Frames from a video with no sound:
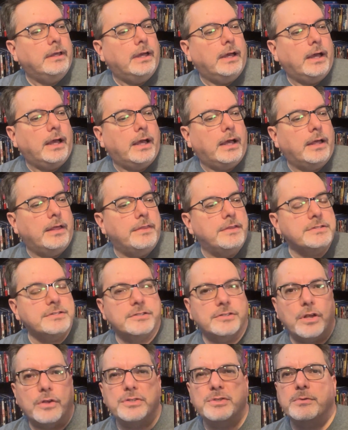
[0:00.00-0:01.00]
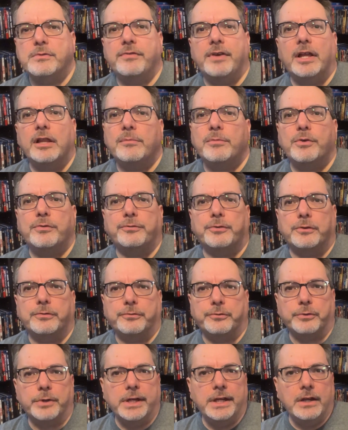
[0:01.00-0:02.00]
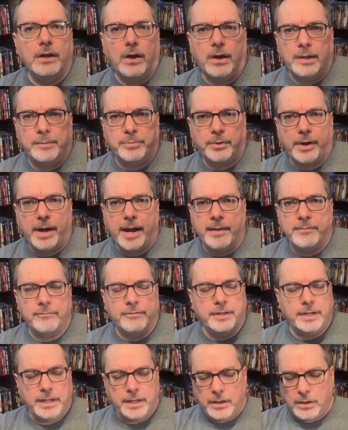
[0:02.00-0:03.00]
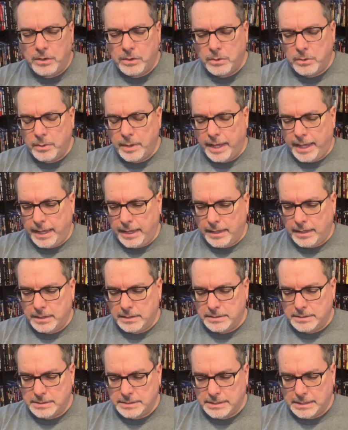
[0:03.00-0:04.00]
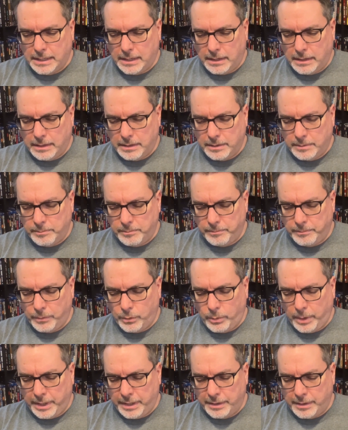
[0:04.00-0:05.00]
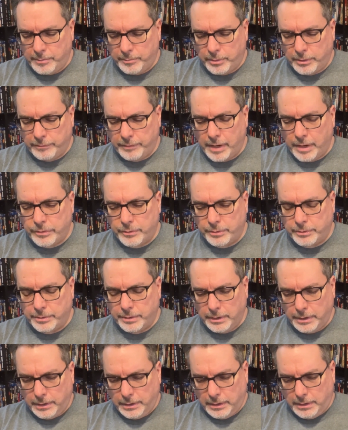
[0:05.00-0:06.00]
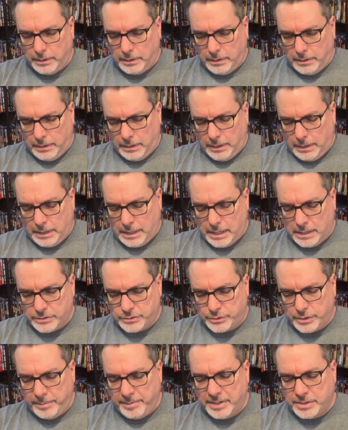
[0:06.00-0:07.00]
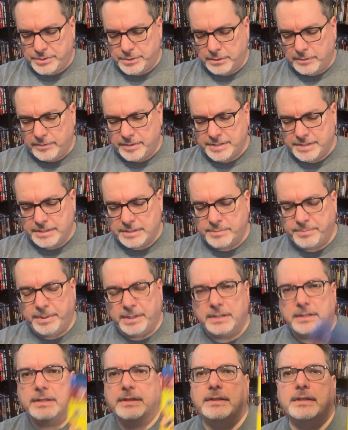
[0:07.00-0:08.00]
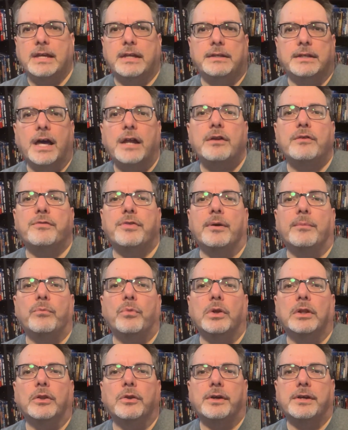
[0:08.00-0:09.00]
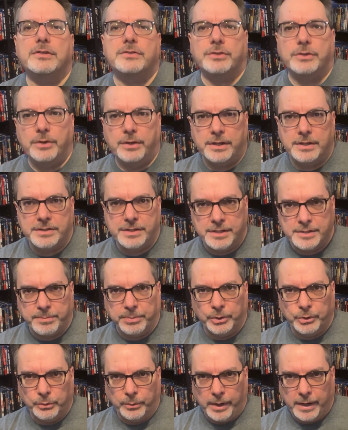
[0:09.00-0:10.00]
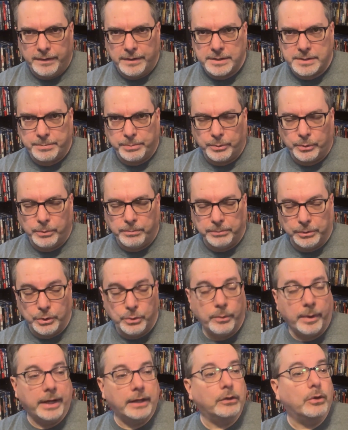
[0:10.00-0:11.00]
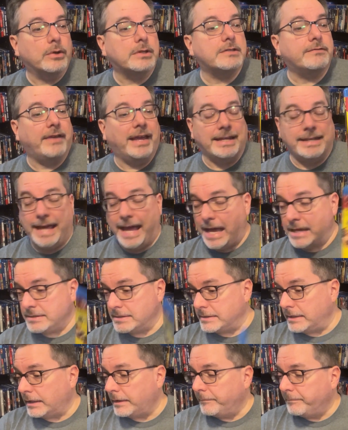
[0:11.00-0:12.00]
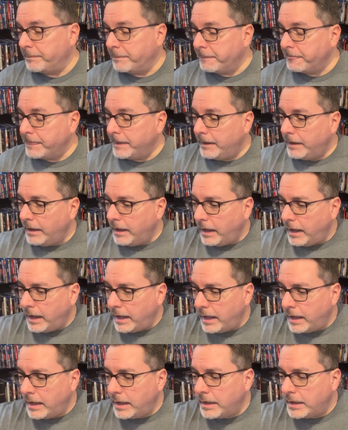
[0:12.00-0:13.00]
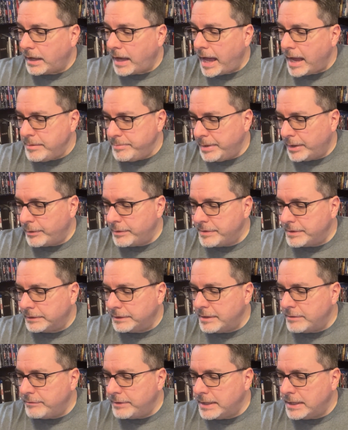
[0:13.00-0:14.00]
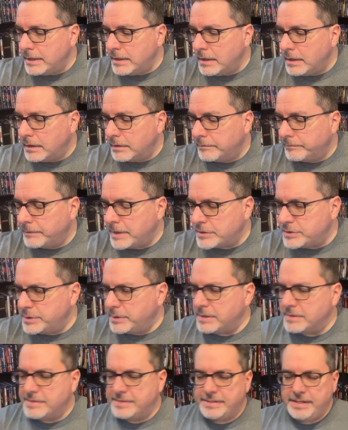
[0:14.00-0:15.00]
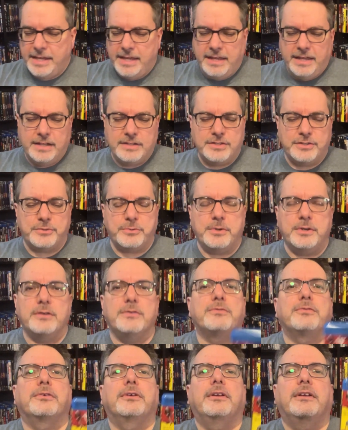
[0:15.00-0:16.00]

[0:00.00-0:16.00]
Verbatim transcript: Uh, this is also available for free on Prime Video and um, quite a number of other uh, streaming services, but none of them will look as good as this Blu-ray. This Blu-ray looks fantastic. Uh, I Bury the Living, as you can see, it sort of